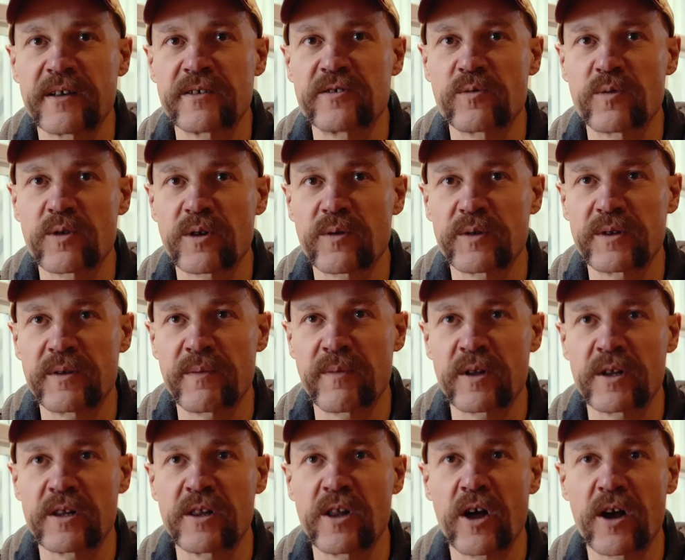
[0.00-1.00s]
to work with them
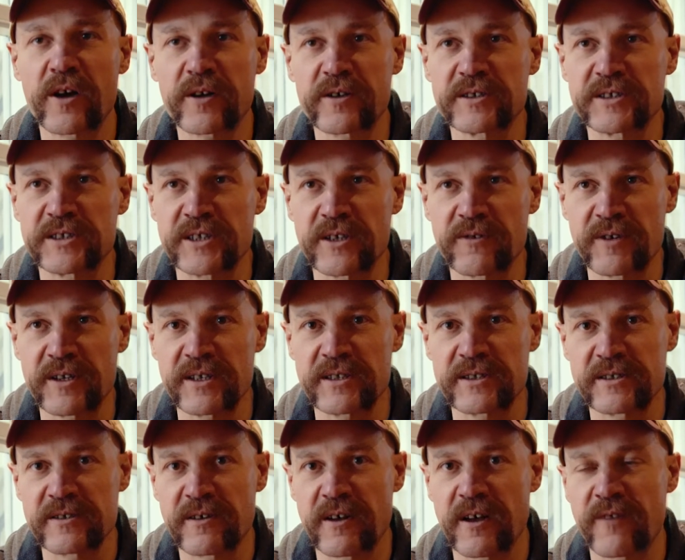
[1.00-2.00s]
on the lager
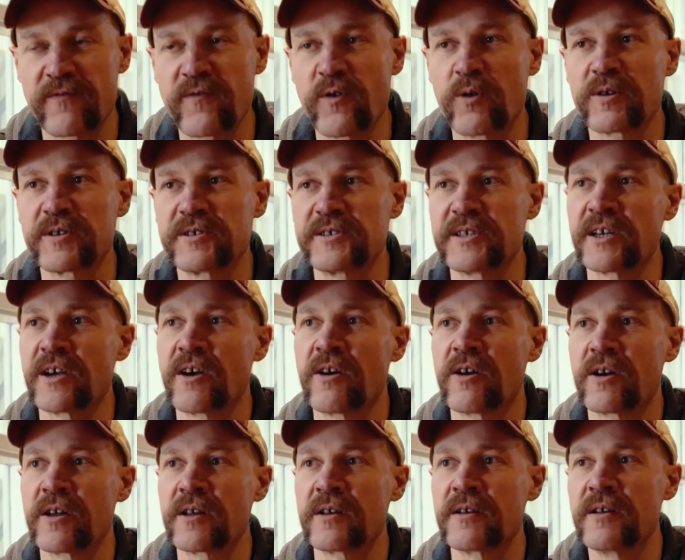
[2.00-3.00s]
series, focusing
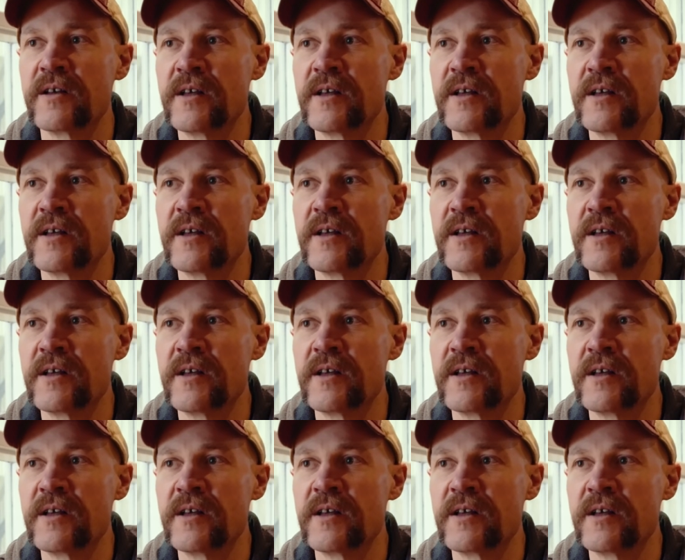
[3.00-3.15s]
on